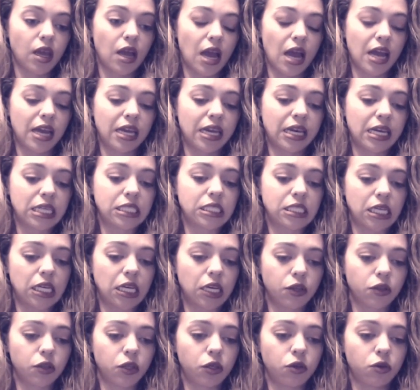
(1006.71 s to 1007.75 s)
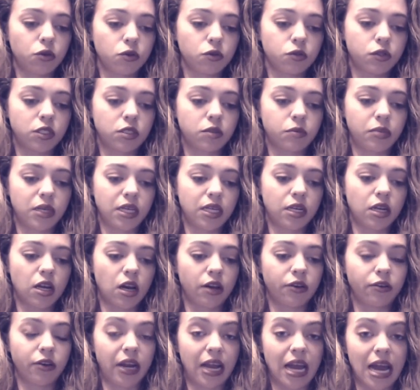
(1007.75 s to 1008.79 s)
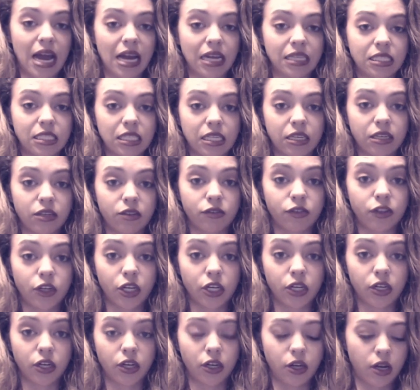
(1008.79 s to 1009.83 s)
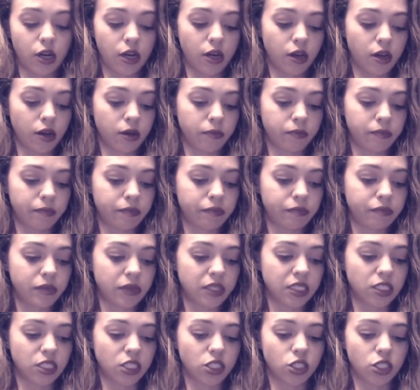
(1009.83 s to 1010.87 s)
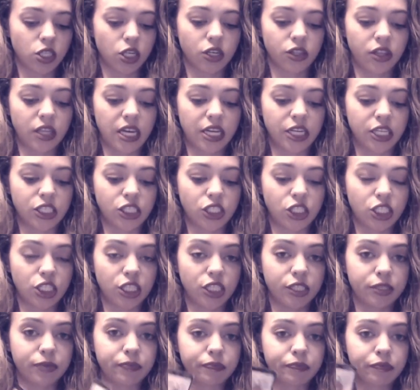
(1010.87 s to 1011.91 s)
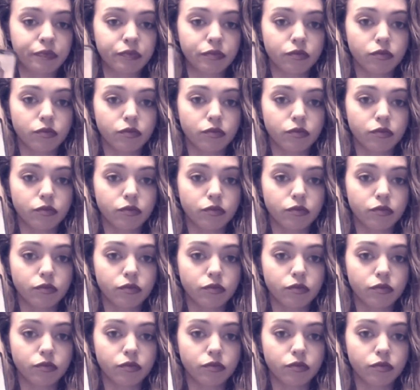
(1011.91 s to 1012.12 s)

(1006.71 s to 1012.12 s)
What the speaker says: I can't tell you to be non-reactive. This is Earth energy.